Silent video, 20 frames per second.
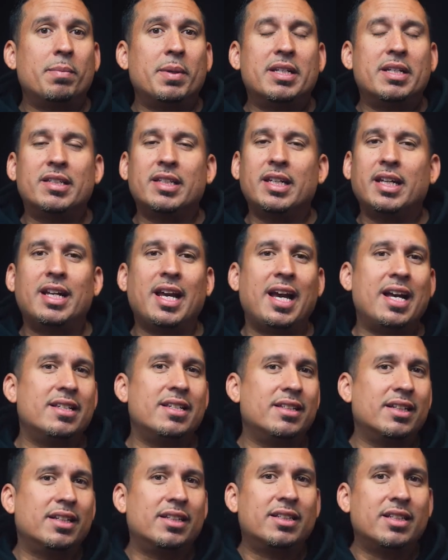seen as
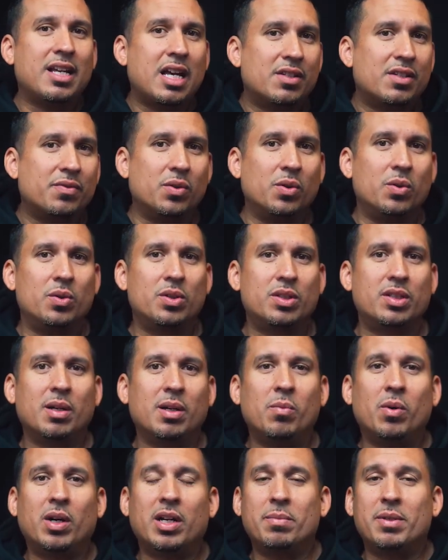successful, some
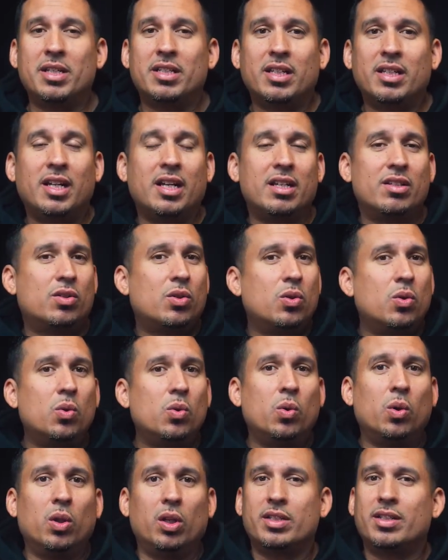want to be seen as
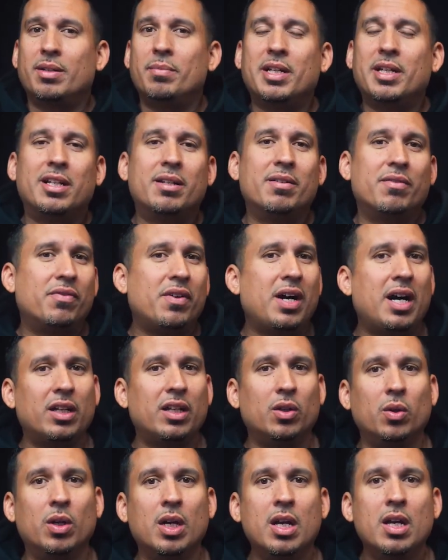cool or somebody to
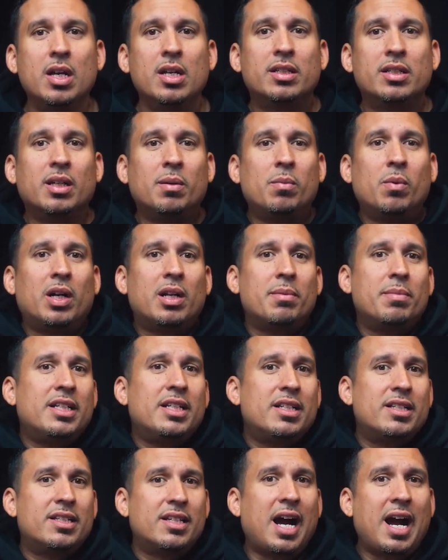follow, some want to be
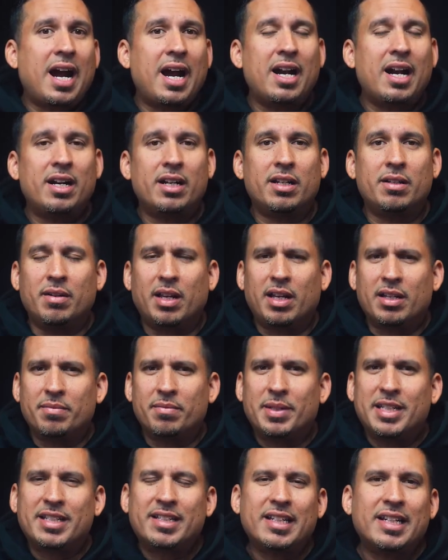desired and
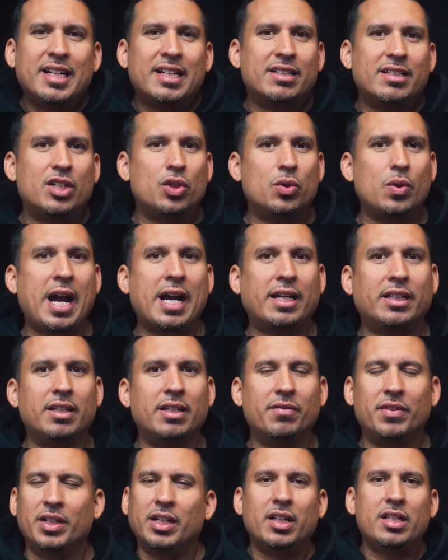be seen as
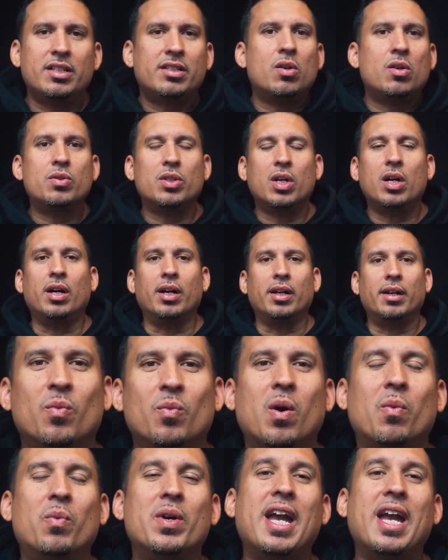attractive, and the list goes on.
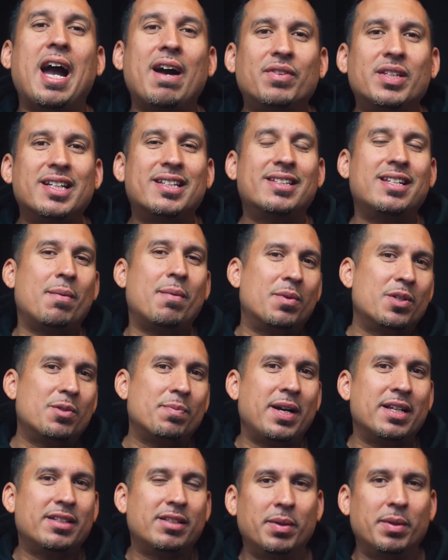What we have to accept
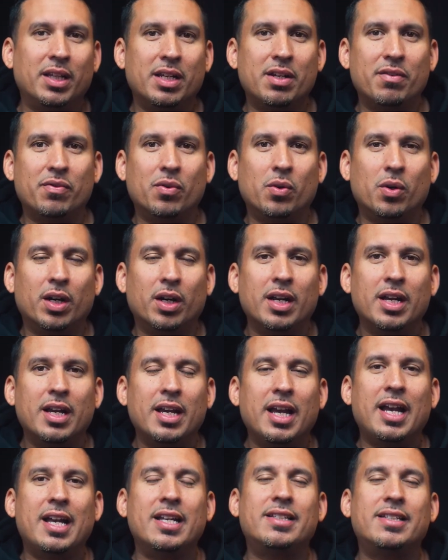responsibility for
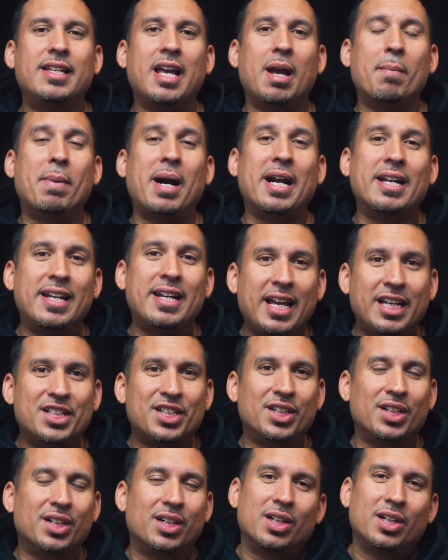is that by
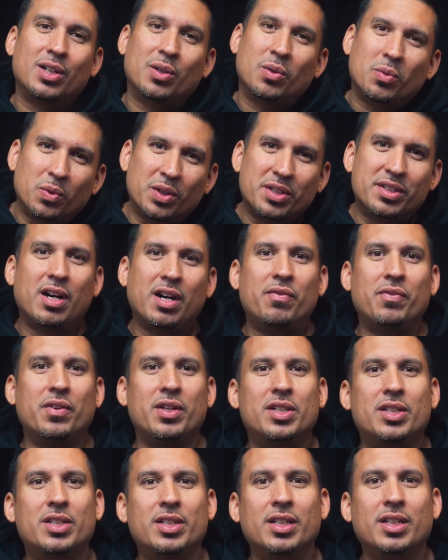nature, we're
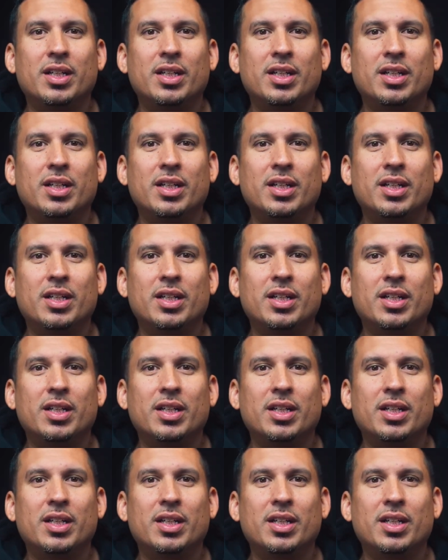selfish,